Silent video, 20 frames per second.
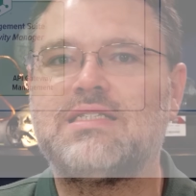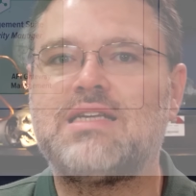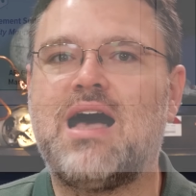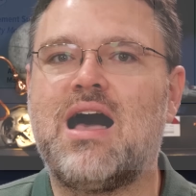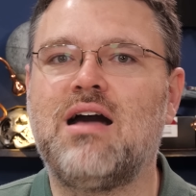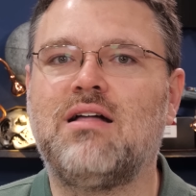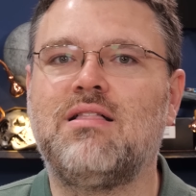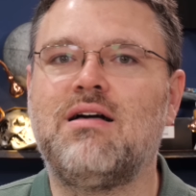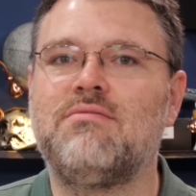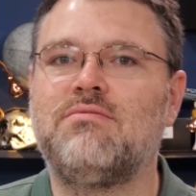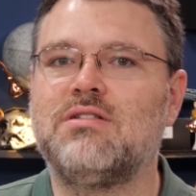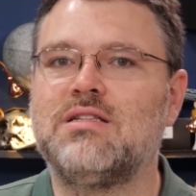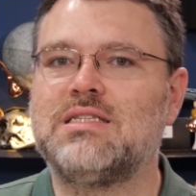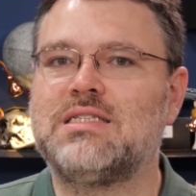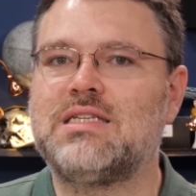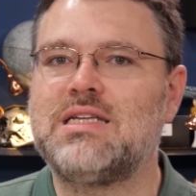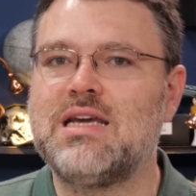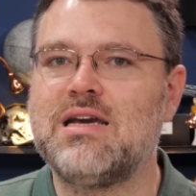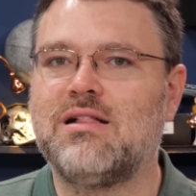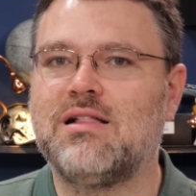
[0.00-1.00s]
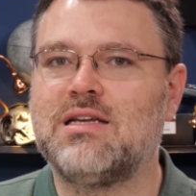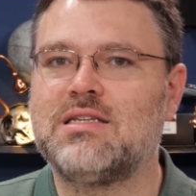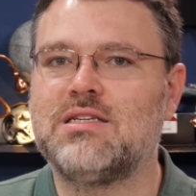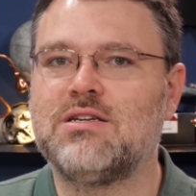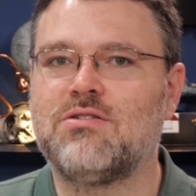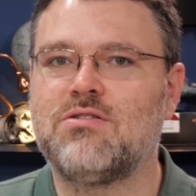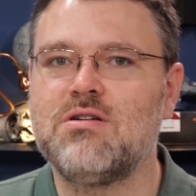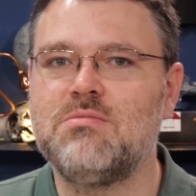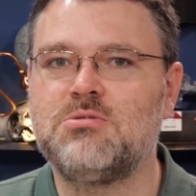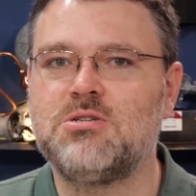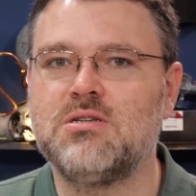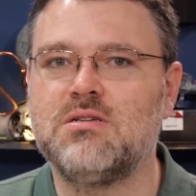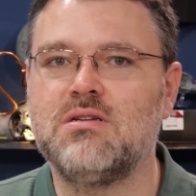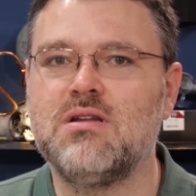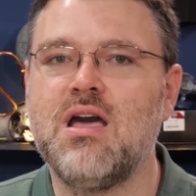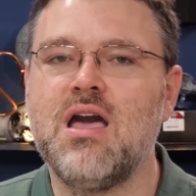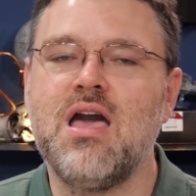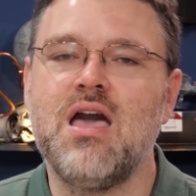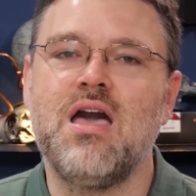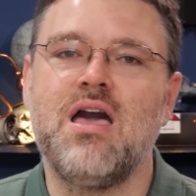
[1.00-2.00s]
as high level as TLS
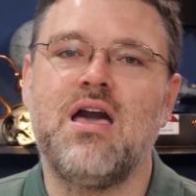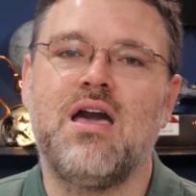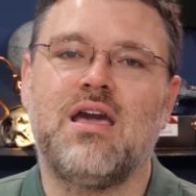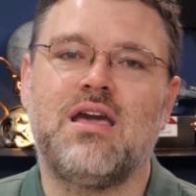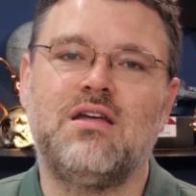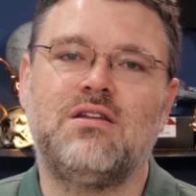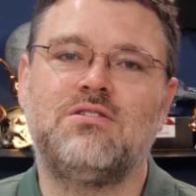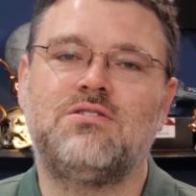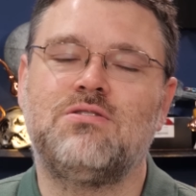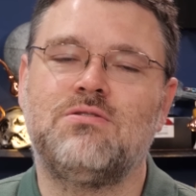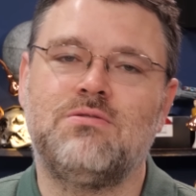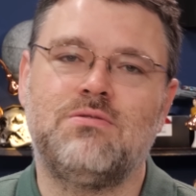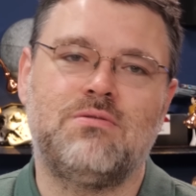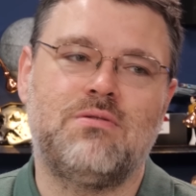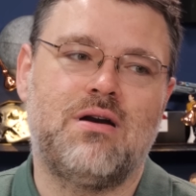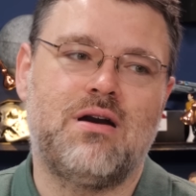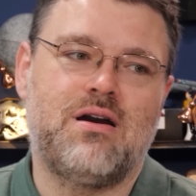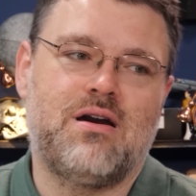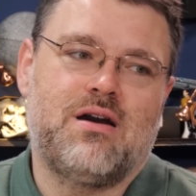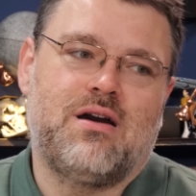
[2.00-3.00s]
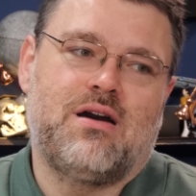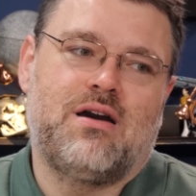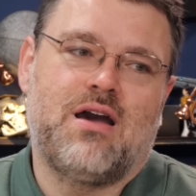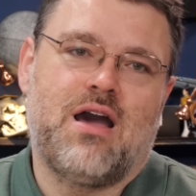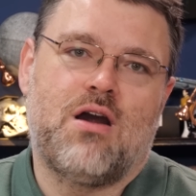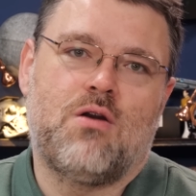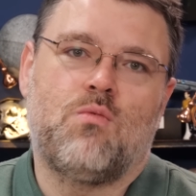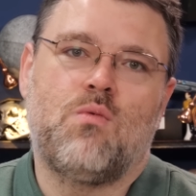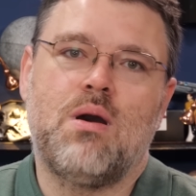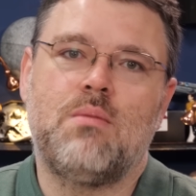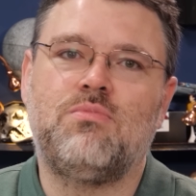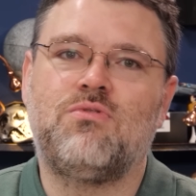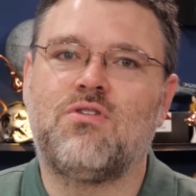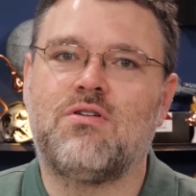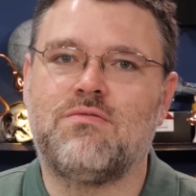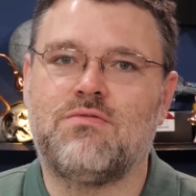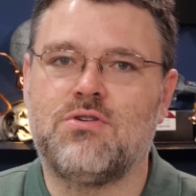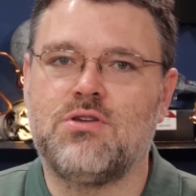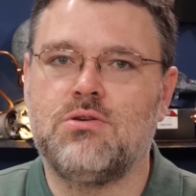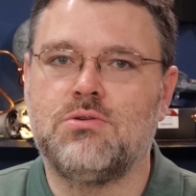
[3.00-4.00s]
encryption into uh, our web
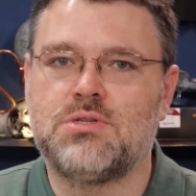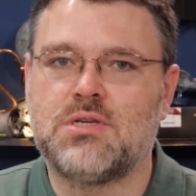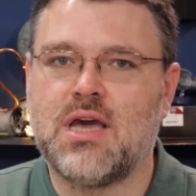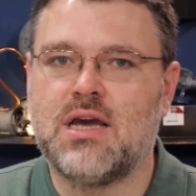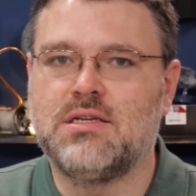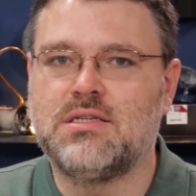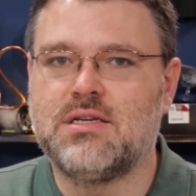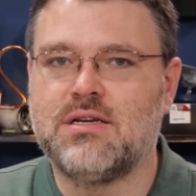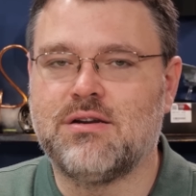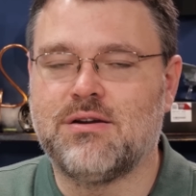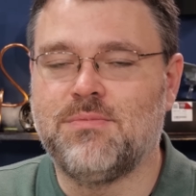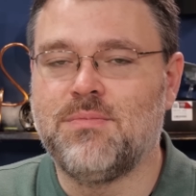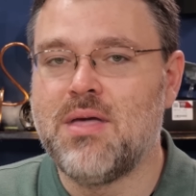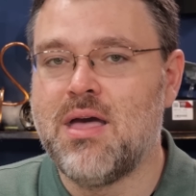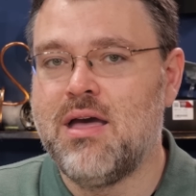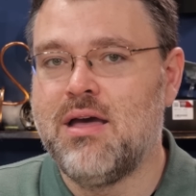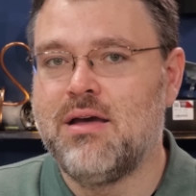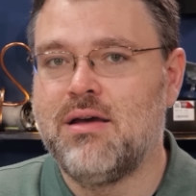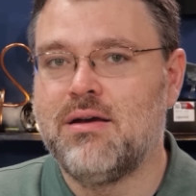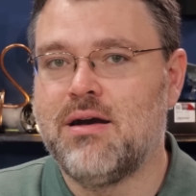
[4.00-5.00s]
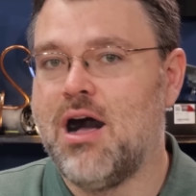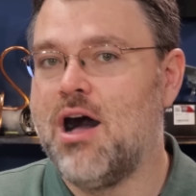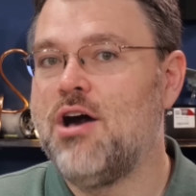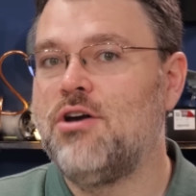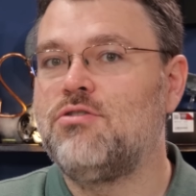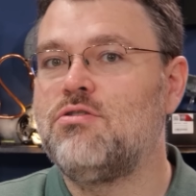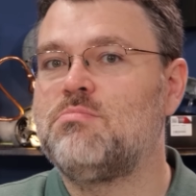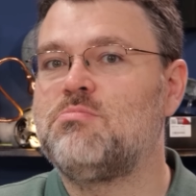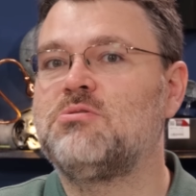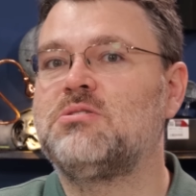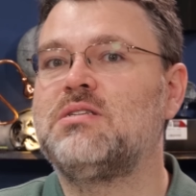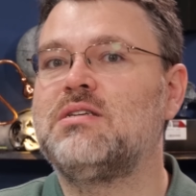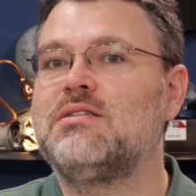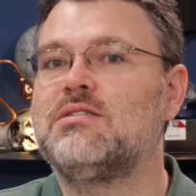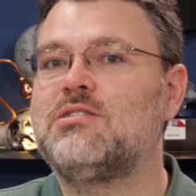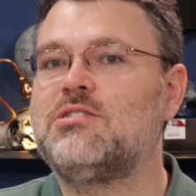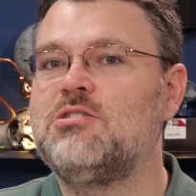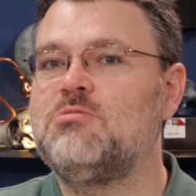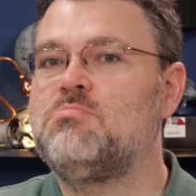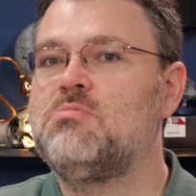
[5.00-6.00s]
server use case here. 100%
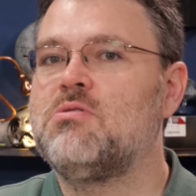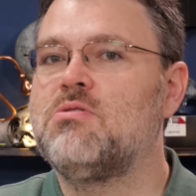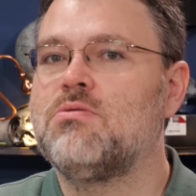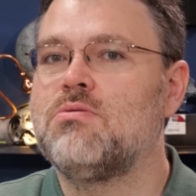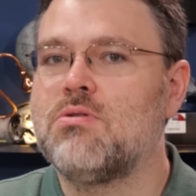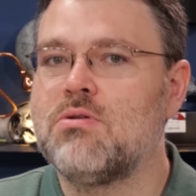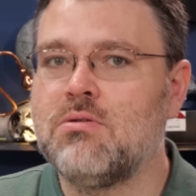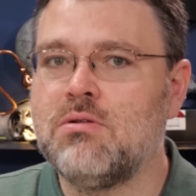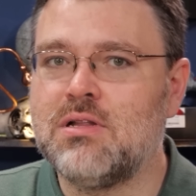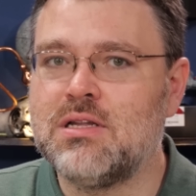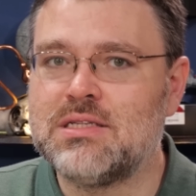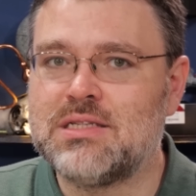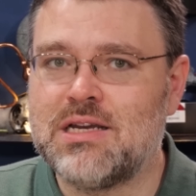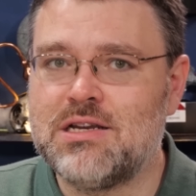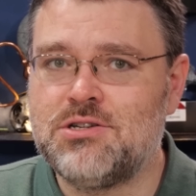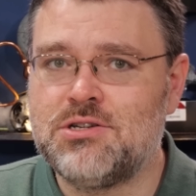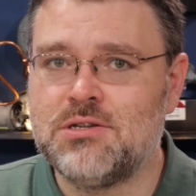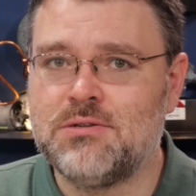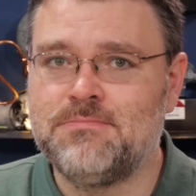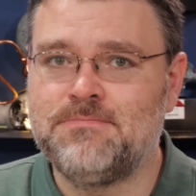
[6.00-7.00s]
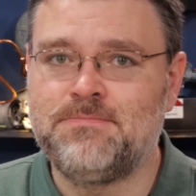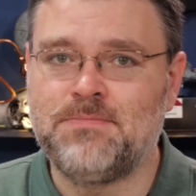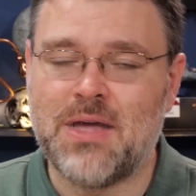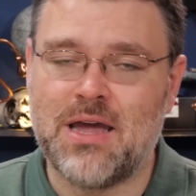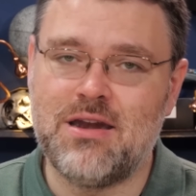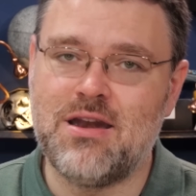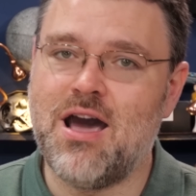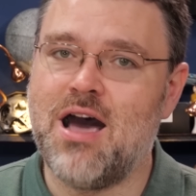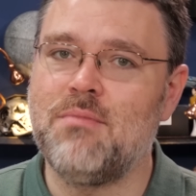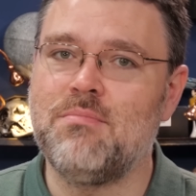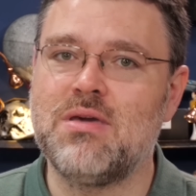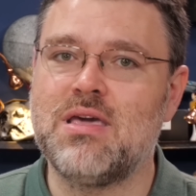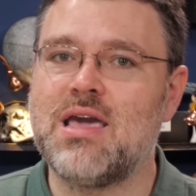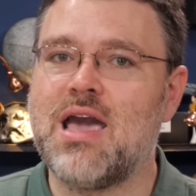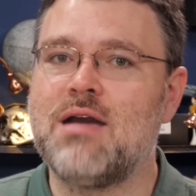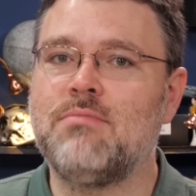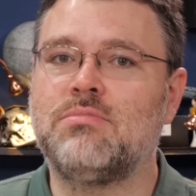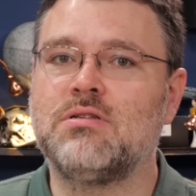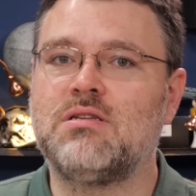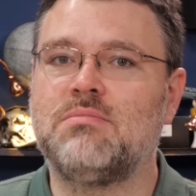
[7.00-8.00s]
CPU utilization and not being
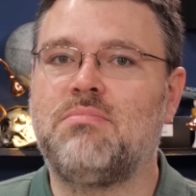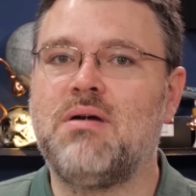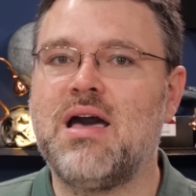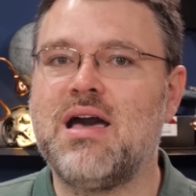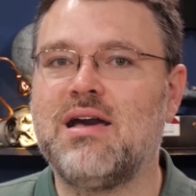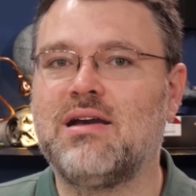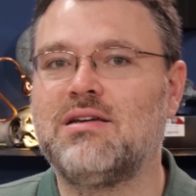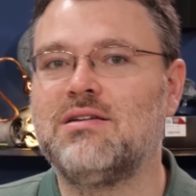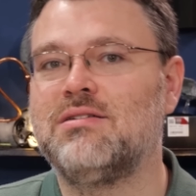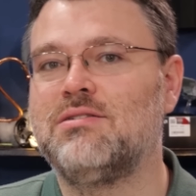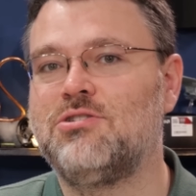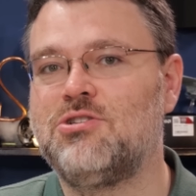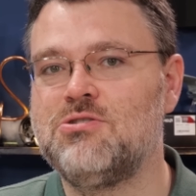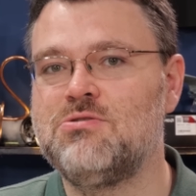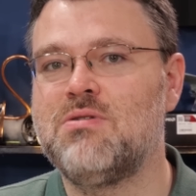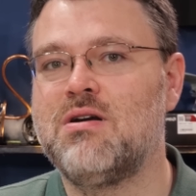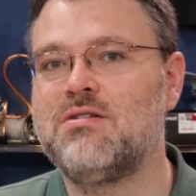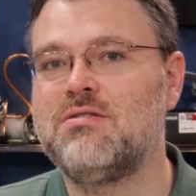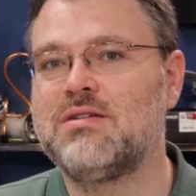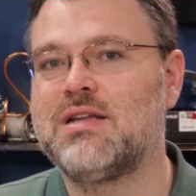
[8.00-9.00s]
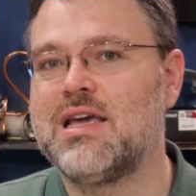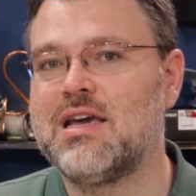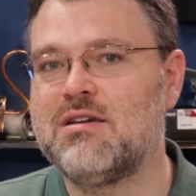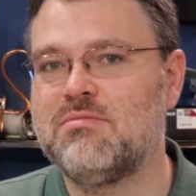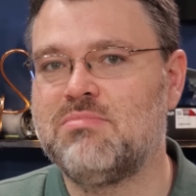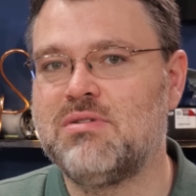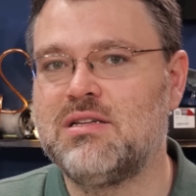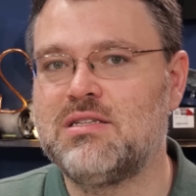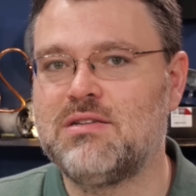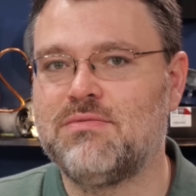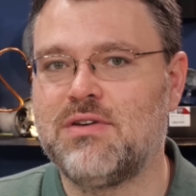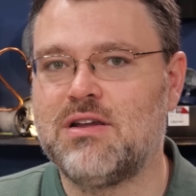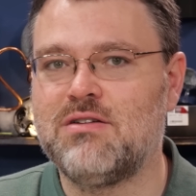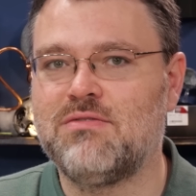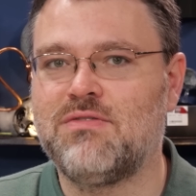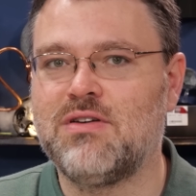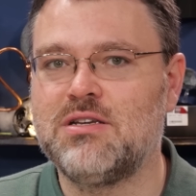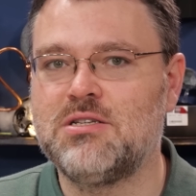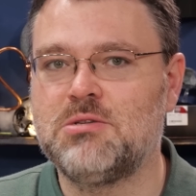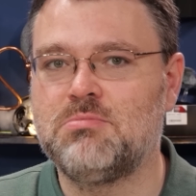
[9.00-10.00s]
able to peg 200 gigabits of
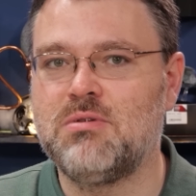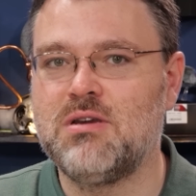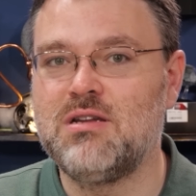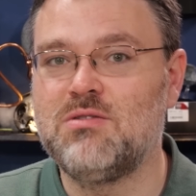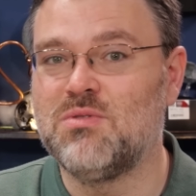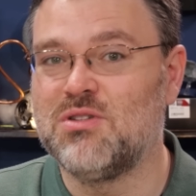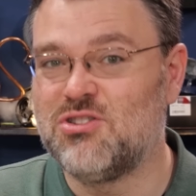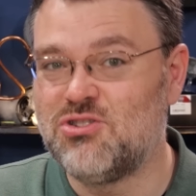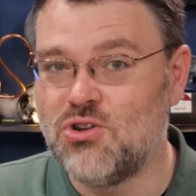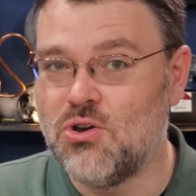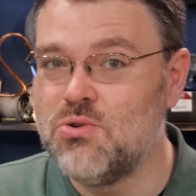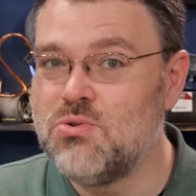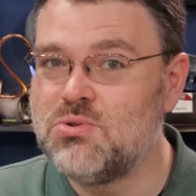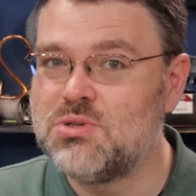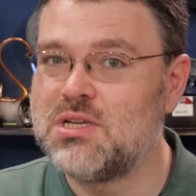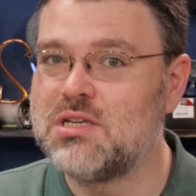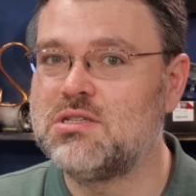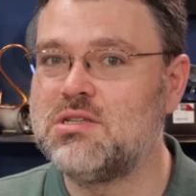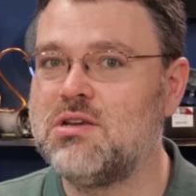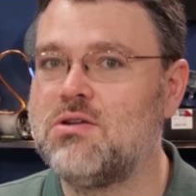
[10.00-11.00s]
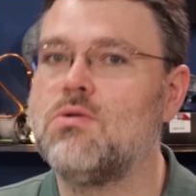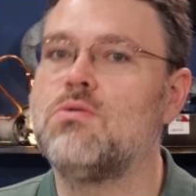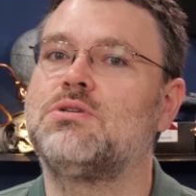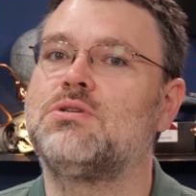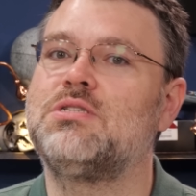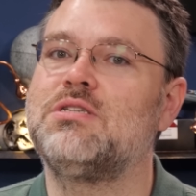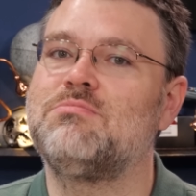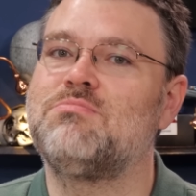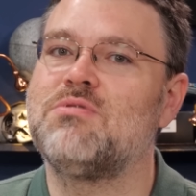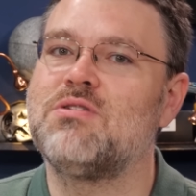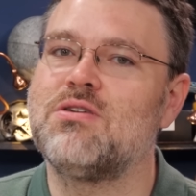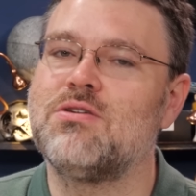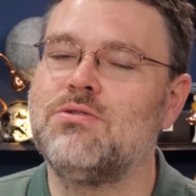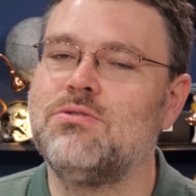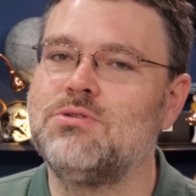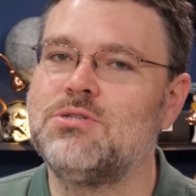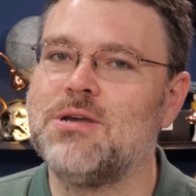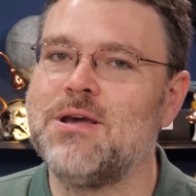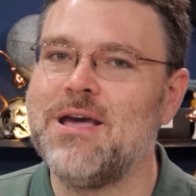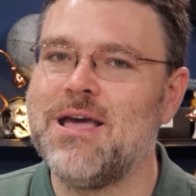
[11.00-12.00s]
interface speed with two 60
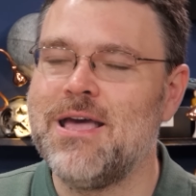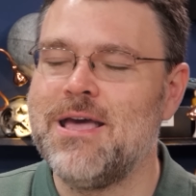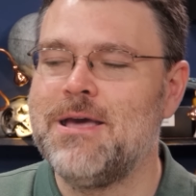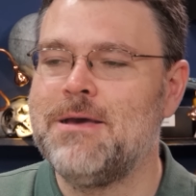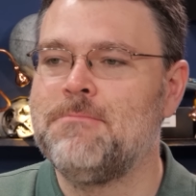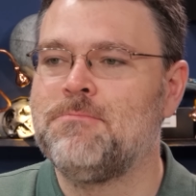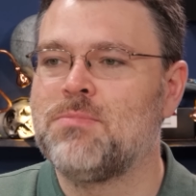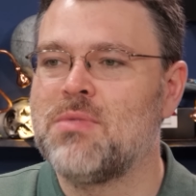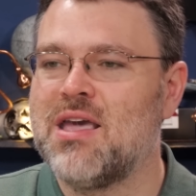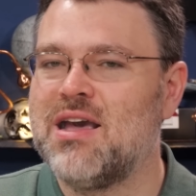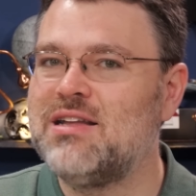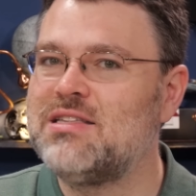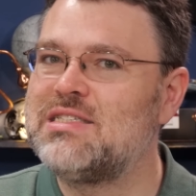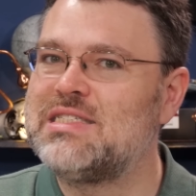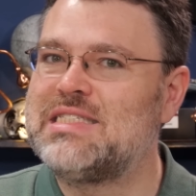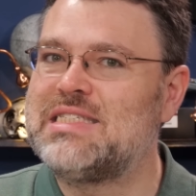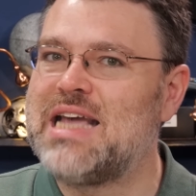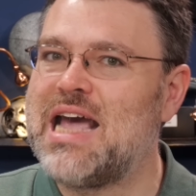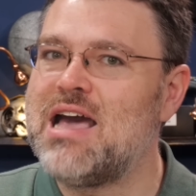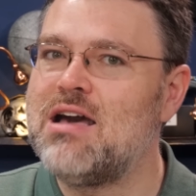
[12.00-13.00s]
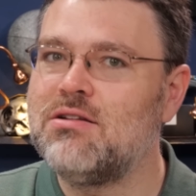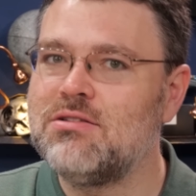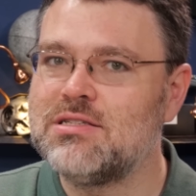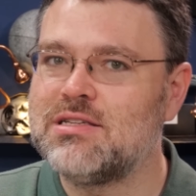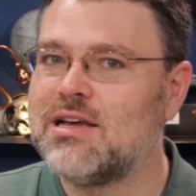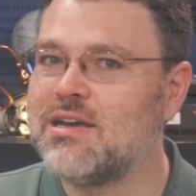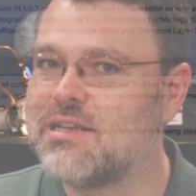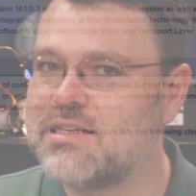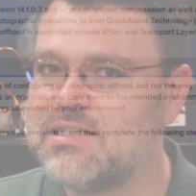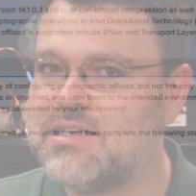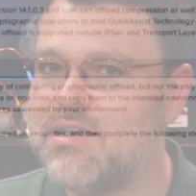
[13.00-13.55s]
CPUs, it sounds like